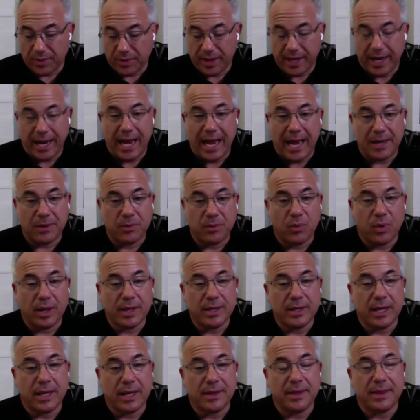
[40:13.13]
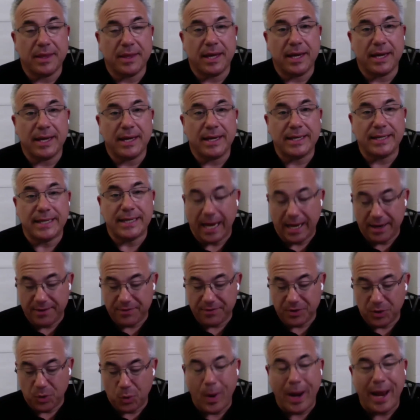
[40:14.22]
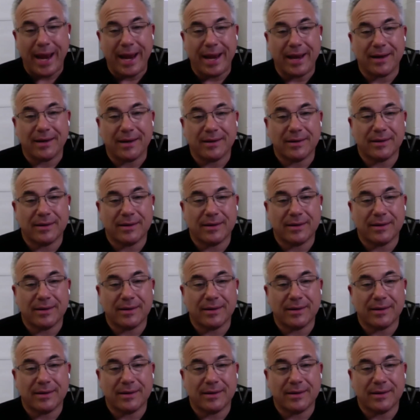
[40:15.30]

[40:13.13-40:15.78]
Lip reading: they had one and then they gave it away,